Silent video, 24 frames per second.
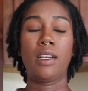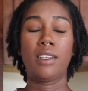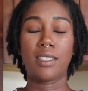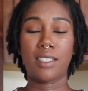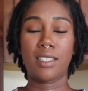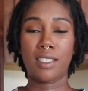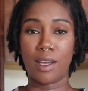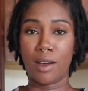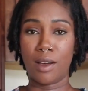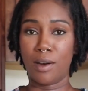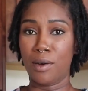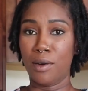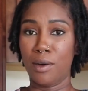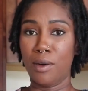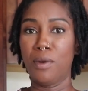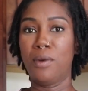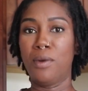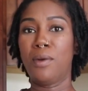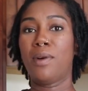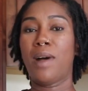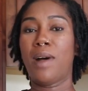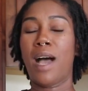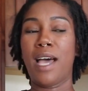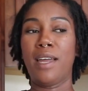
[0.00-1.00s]

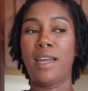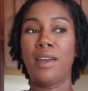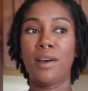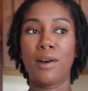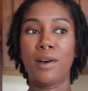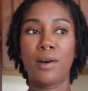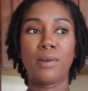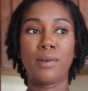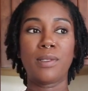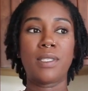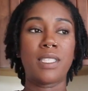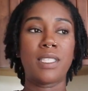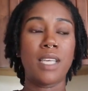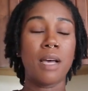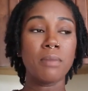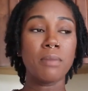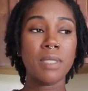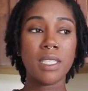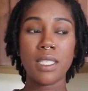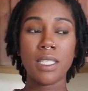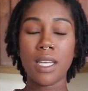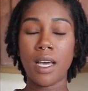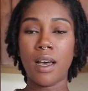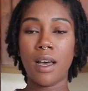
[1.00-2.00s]
So I know some
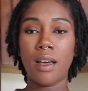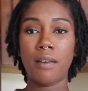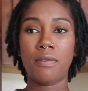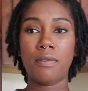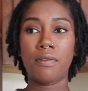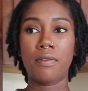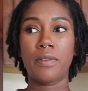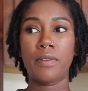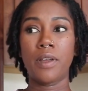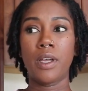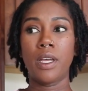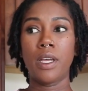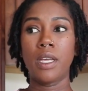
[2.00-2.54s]
stuff,